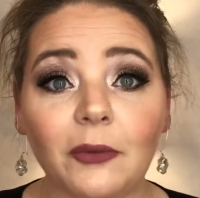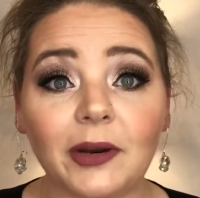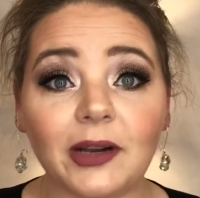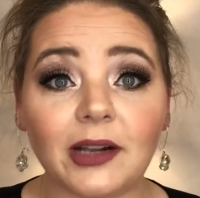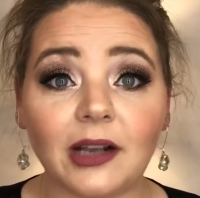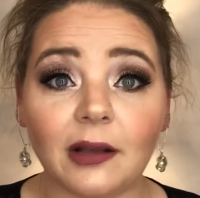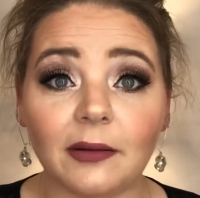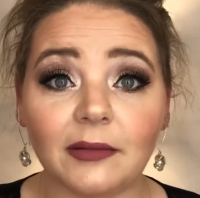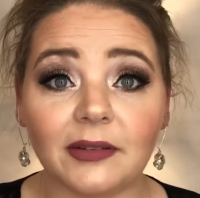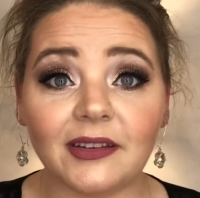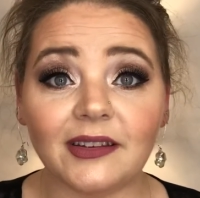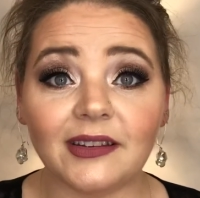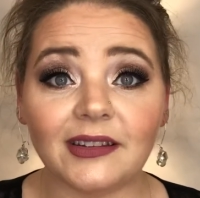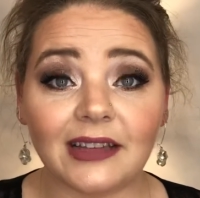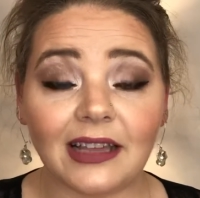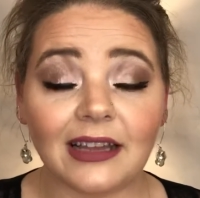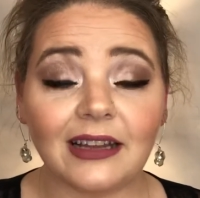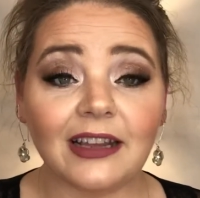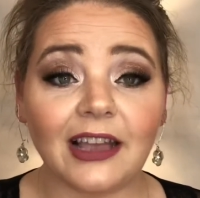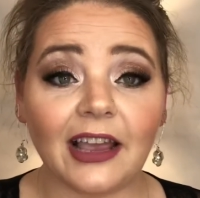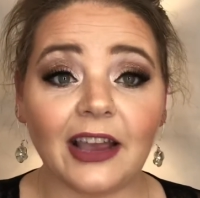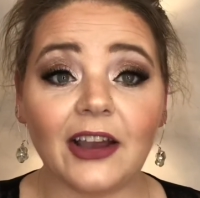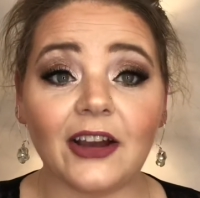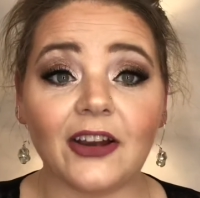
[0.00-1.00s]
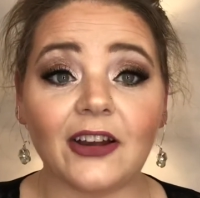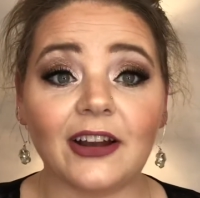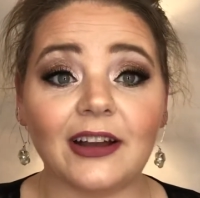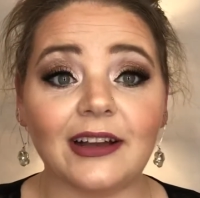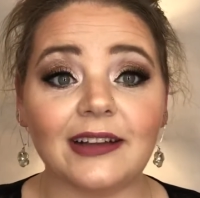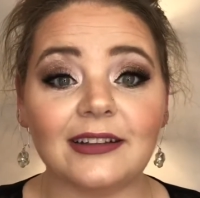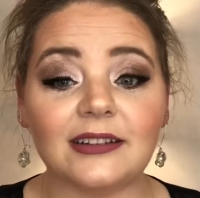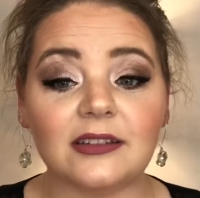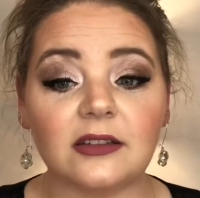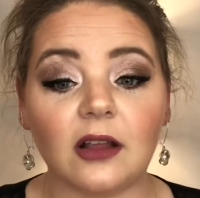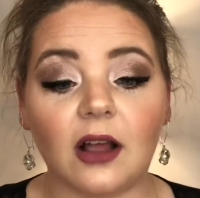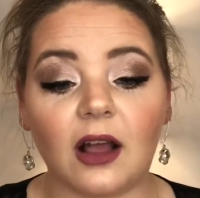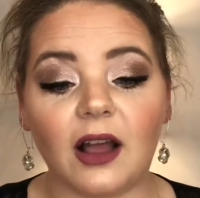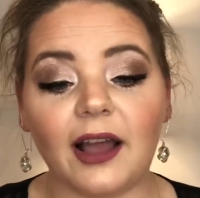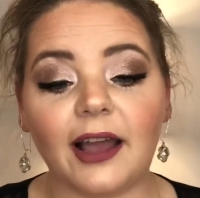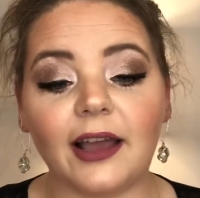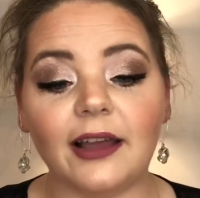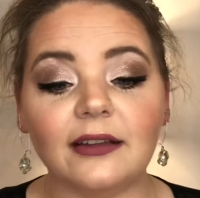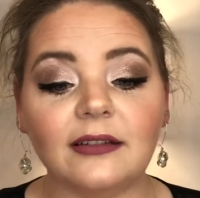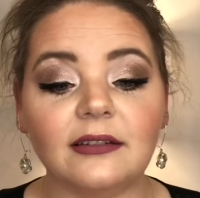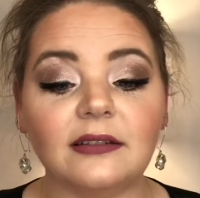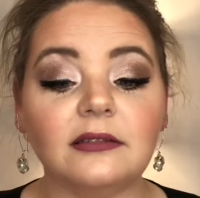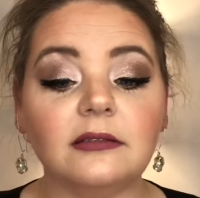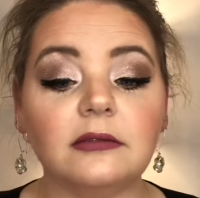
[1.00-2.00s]
when it comes to skincare, it's
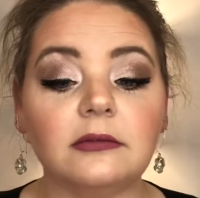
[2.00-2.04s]
not,